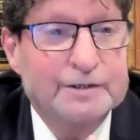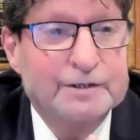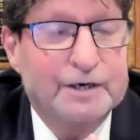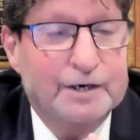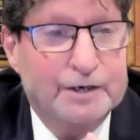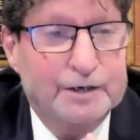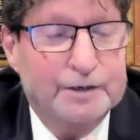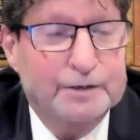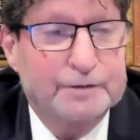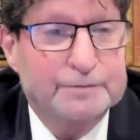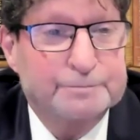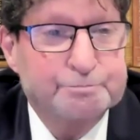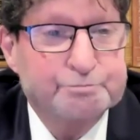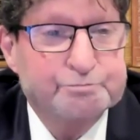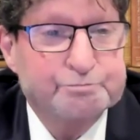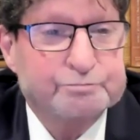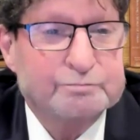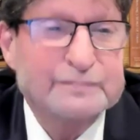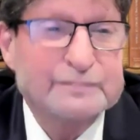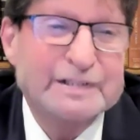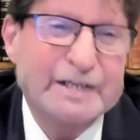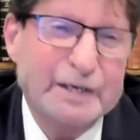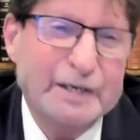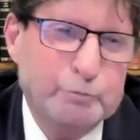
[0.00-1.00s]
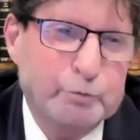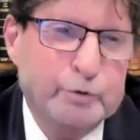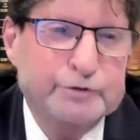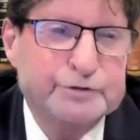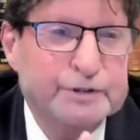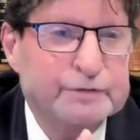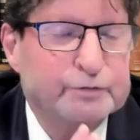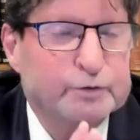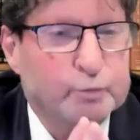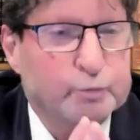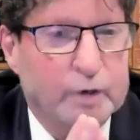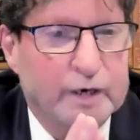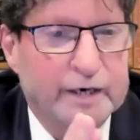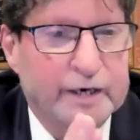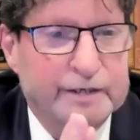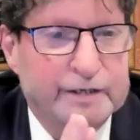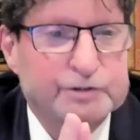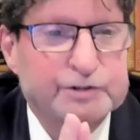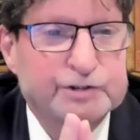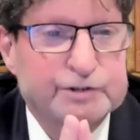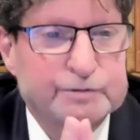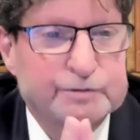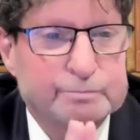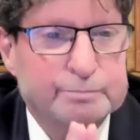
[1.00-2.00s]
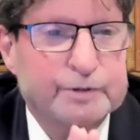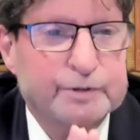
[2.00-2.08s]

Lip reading: They weren't even riots,